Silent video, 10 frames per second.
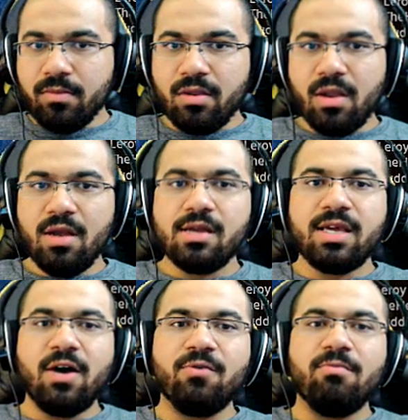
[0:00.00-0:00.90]
Maybe I
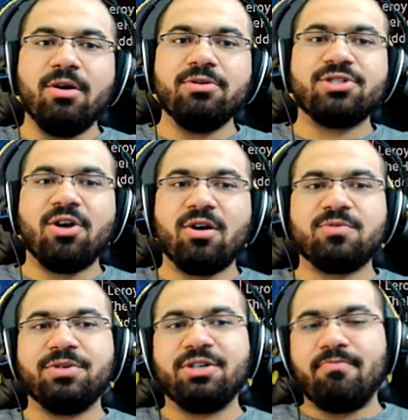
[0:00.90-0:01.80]
kill the most sharks
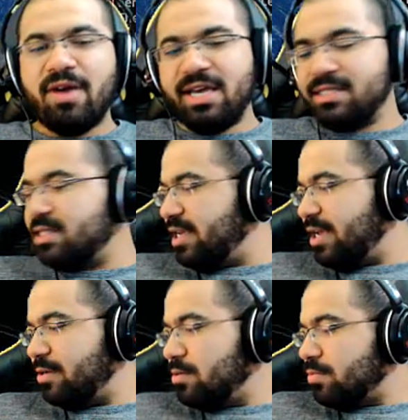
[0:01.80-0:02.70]
with your bang stick.
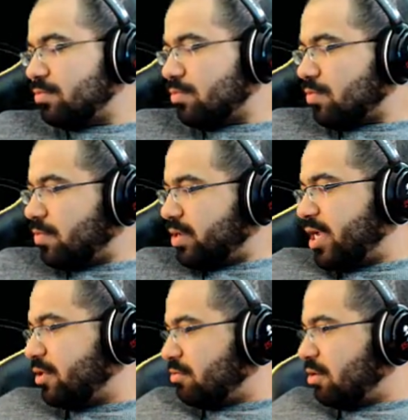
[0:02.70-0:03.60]
Kill
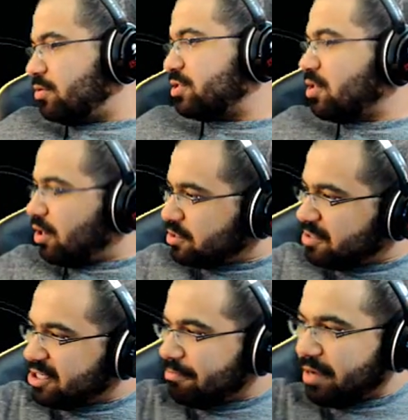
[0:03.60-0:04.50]
the most sharks with
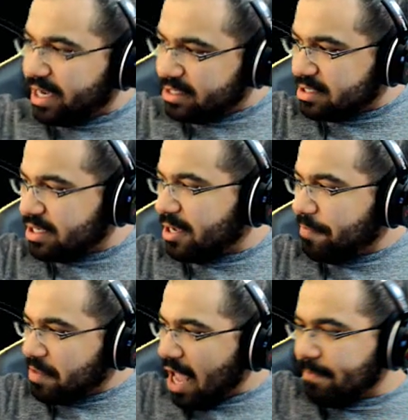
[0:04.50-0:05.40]
your bang stick.
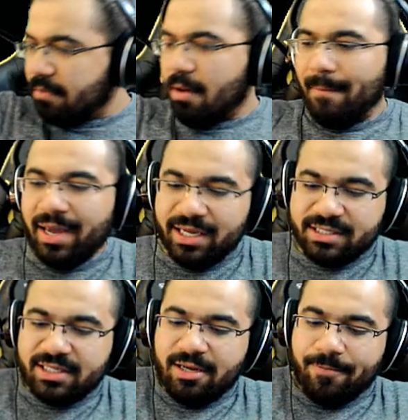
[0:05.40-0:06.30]
I put my bang
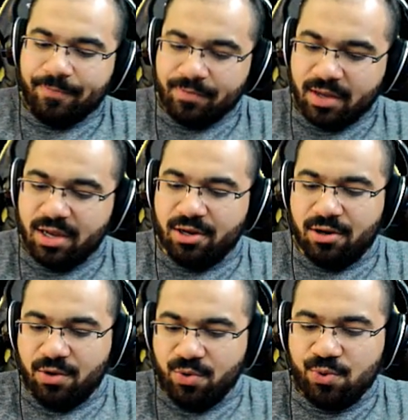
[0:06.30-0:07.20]
stick in
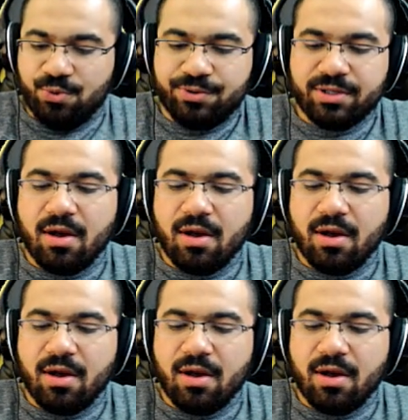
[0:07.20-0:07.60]
your nose.